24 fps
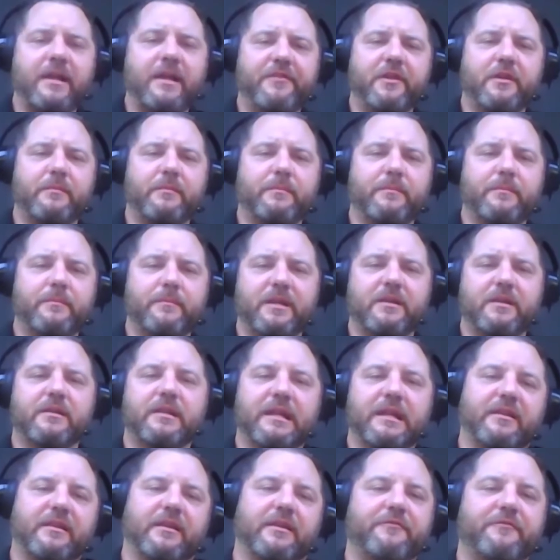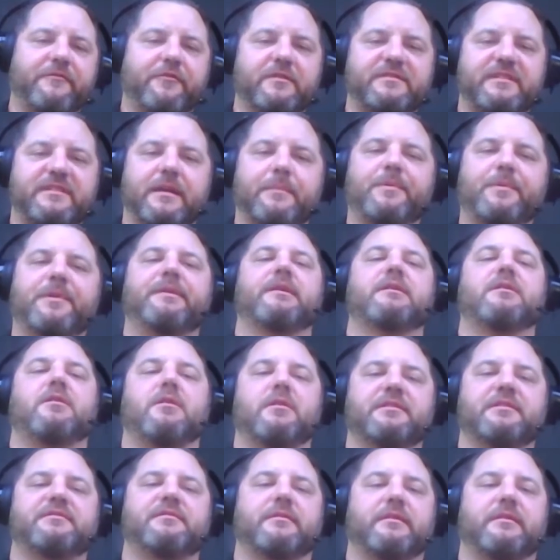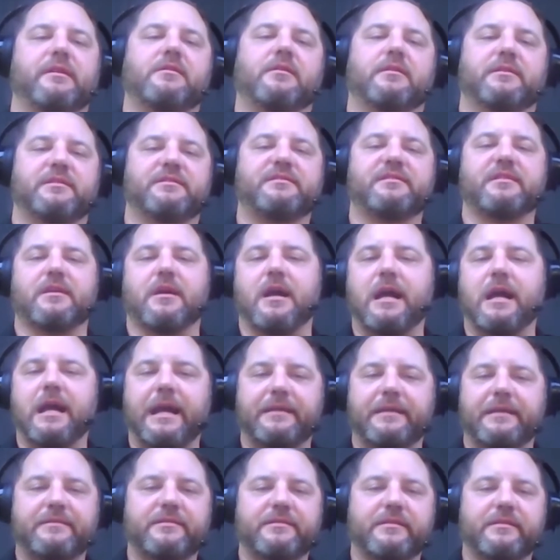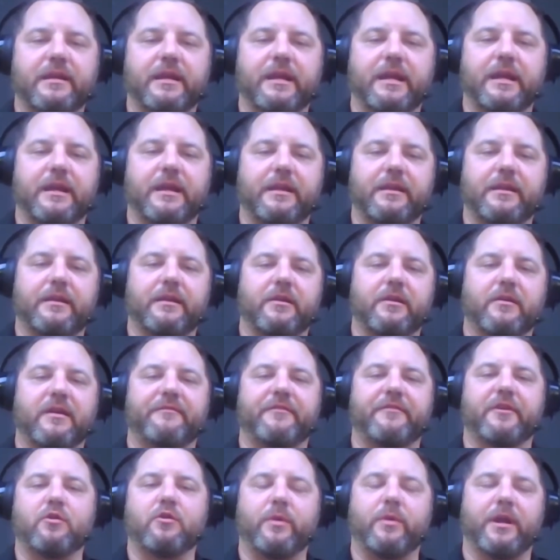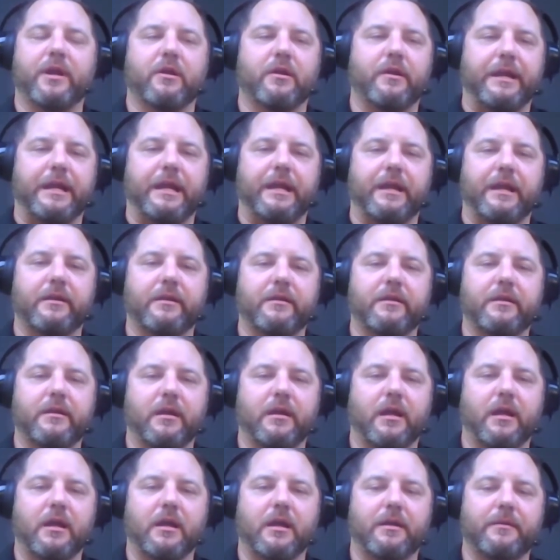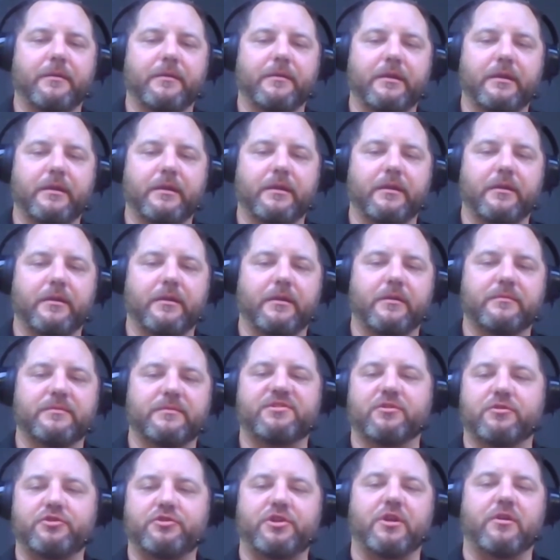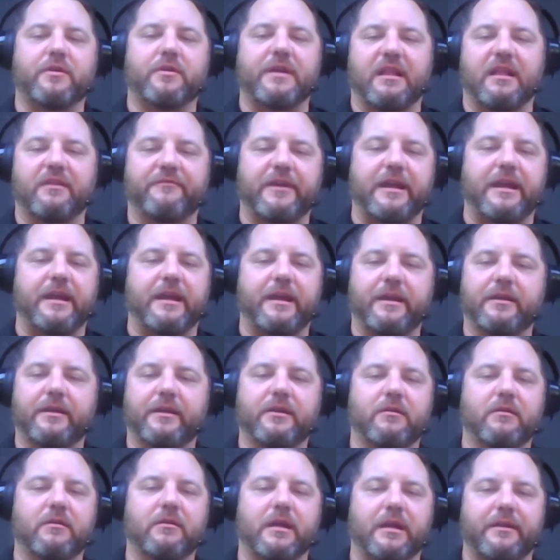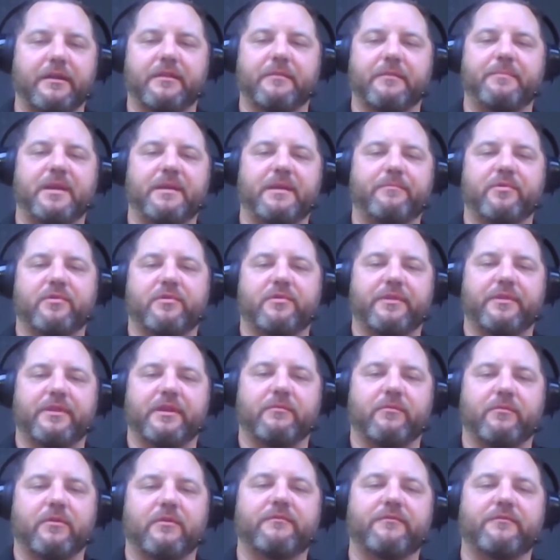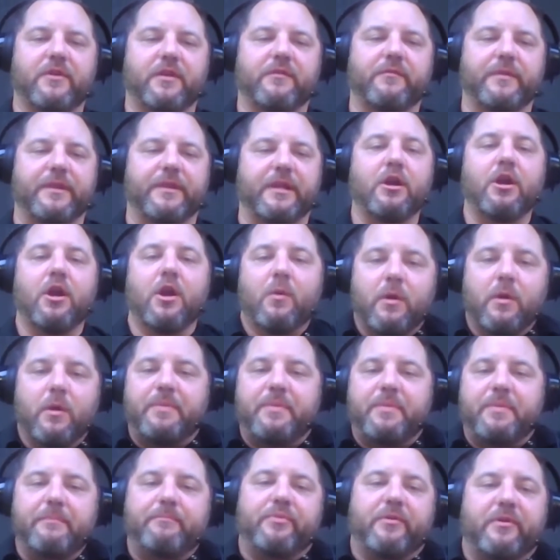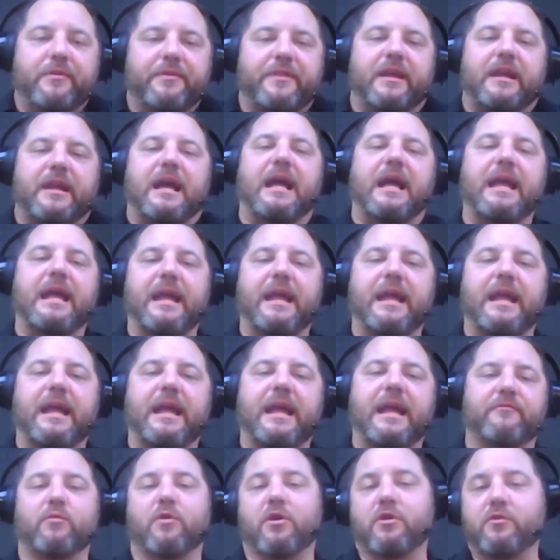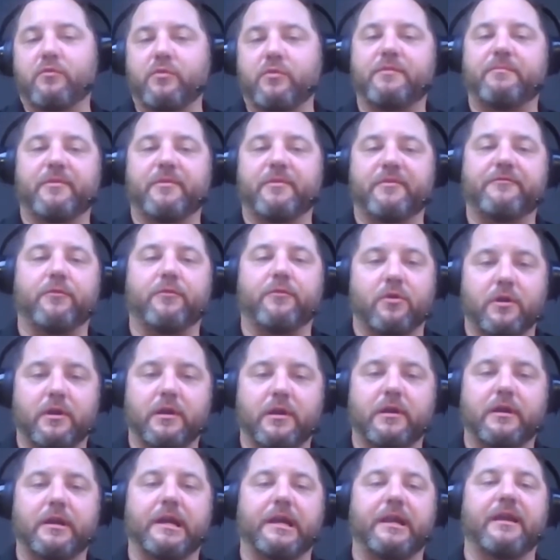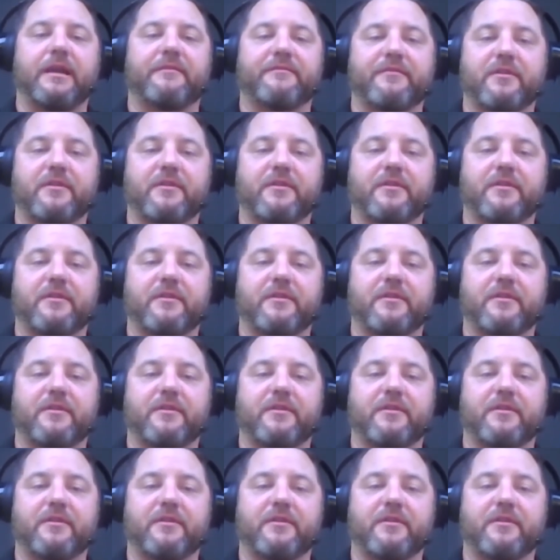of them, like for example, Nicola Scott and Evan Queering, Sergio Calve, a lot of the people that were involved with it were people that I have worked with before and have